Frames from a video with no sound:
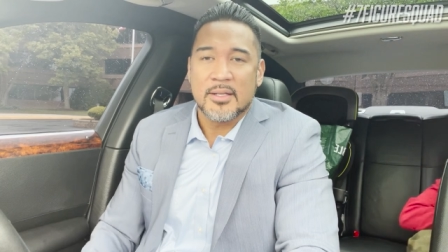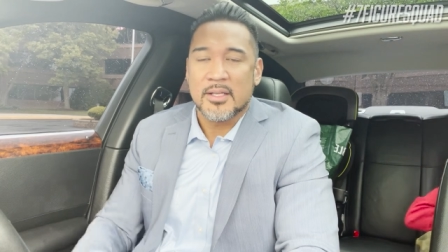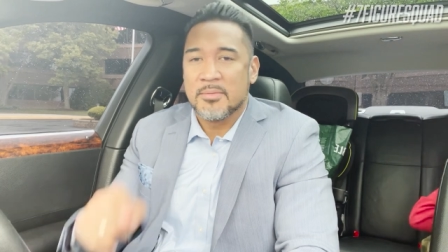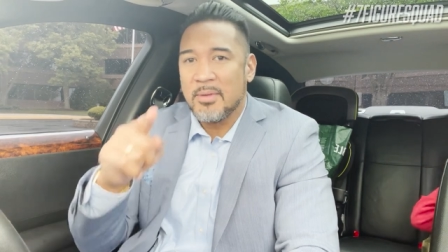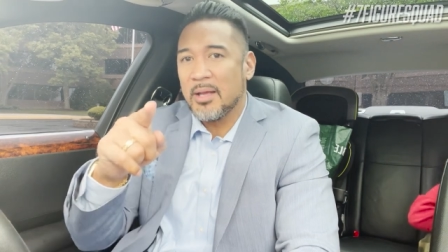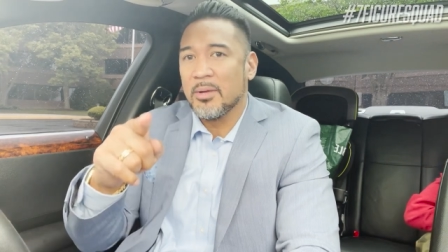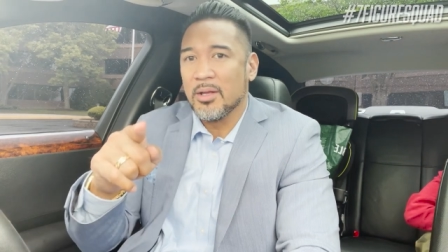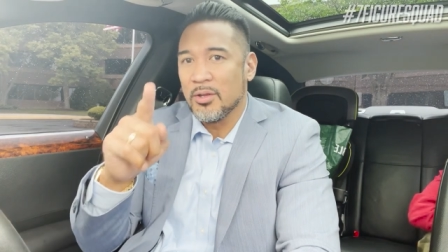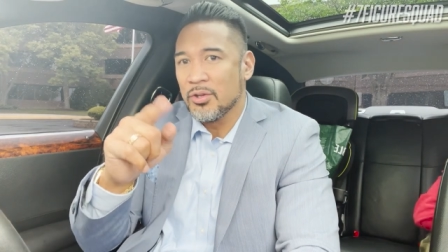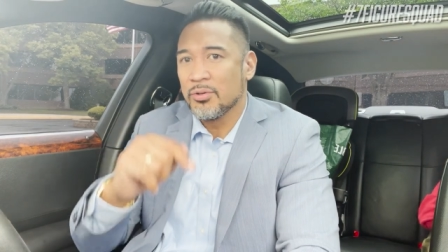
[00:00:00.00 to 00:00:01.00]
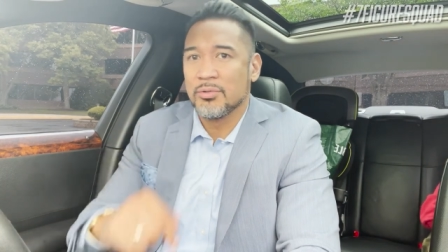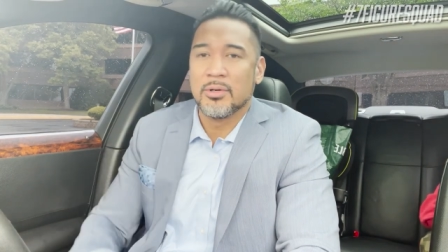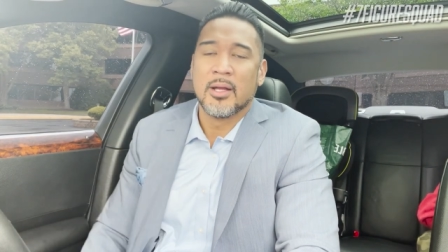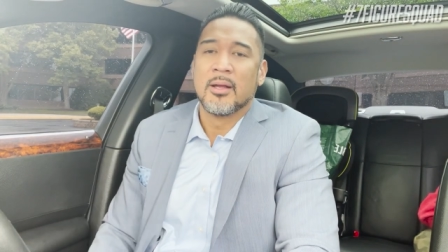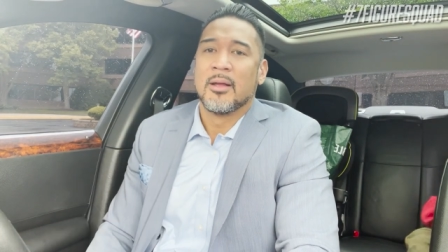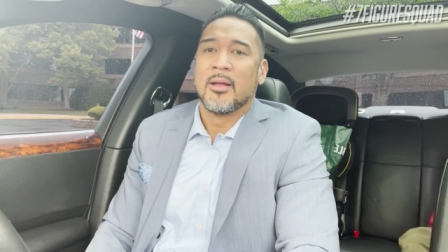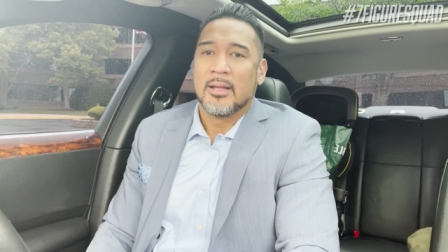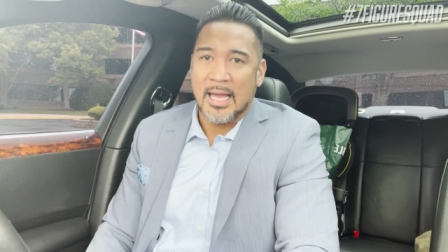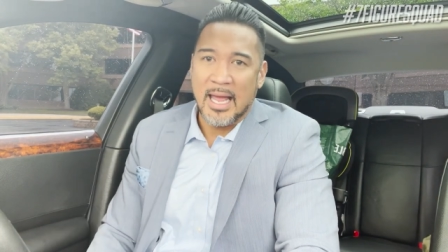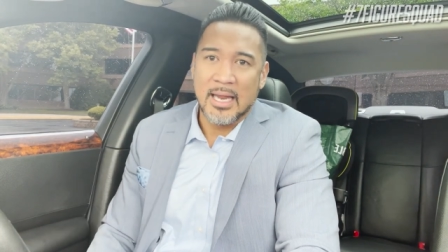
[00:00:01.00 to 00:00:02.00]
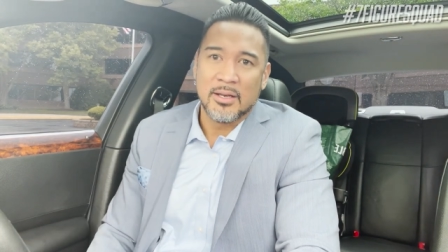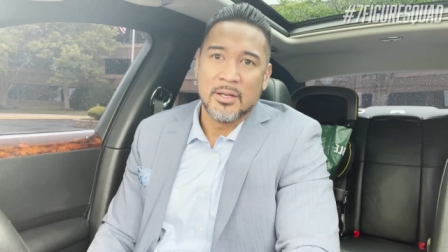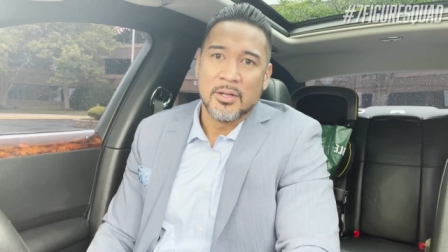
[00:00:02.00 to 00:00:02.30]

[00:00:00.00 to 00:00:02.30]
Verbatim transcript: things, maybe you can